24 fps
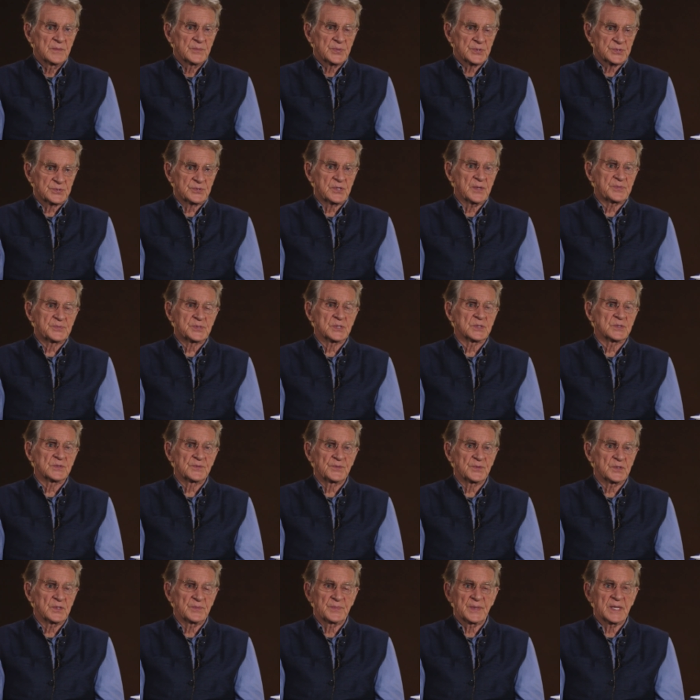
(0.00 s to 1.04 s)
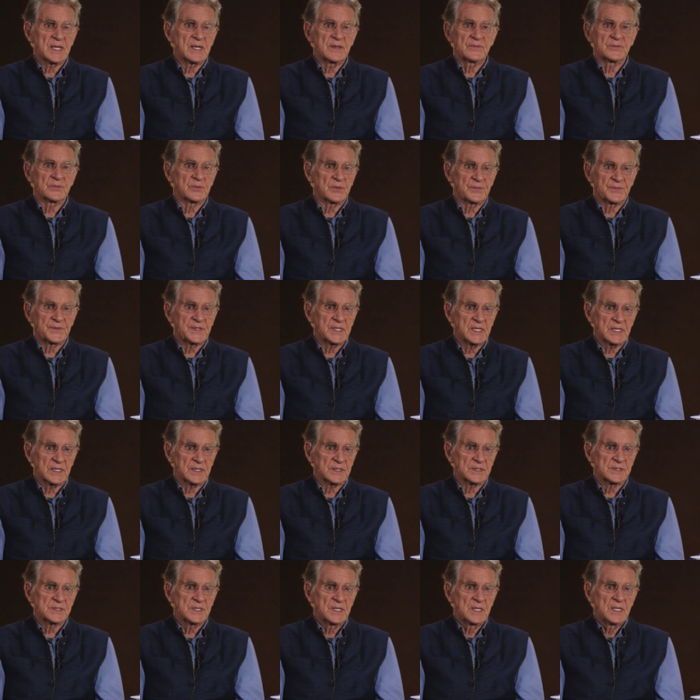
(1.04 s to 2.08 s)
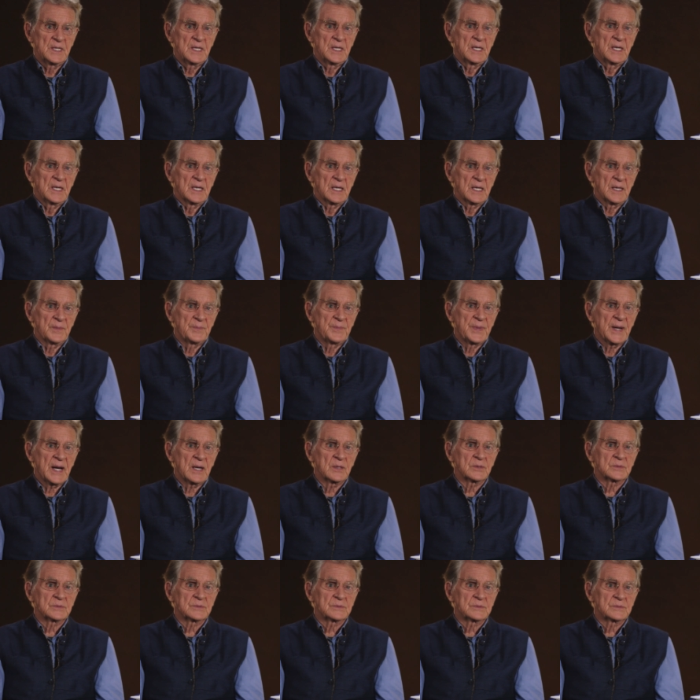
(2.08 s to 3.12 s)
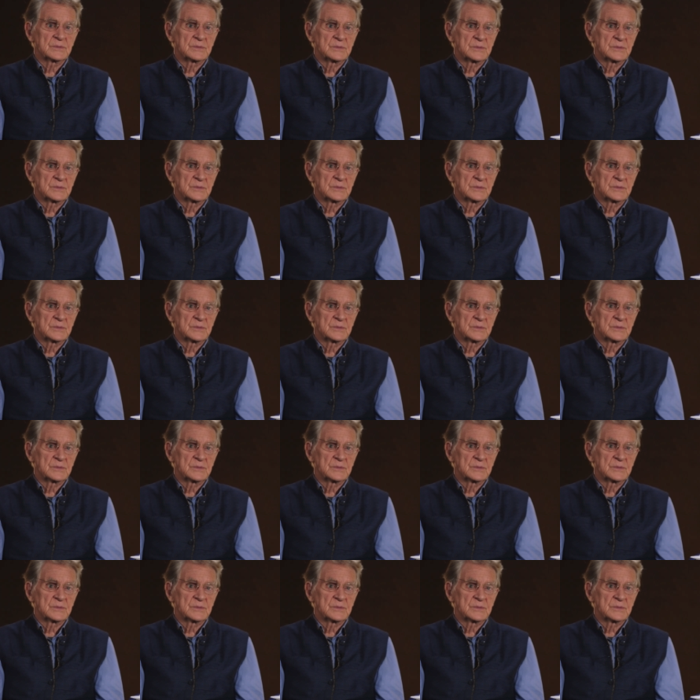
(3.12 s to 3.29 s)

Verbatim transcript: prescriptions for the behavior of kings about